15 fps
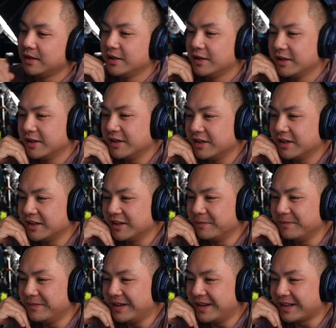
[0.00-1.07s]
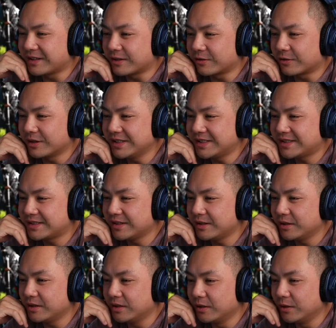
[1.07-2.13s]
Oh man, Chris
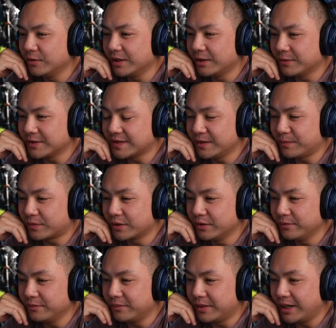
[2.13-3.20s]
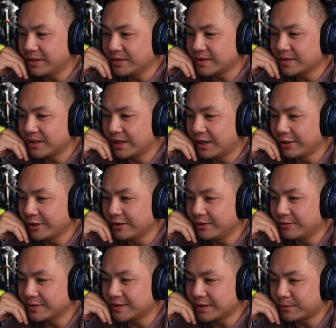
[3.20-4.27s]
Ola, what's up, bro? Miles, howdy y'all,
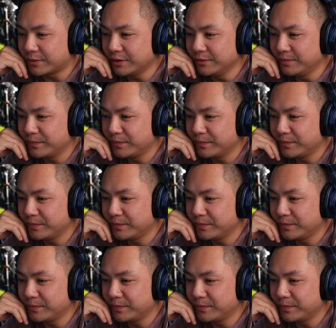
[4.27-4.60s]
what's up, bro?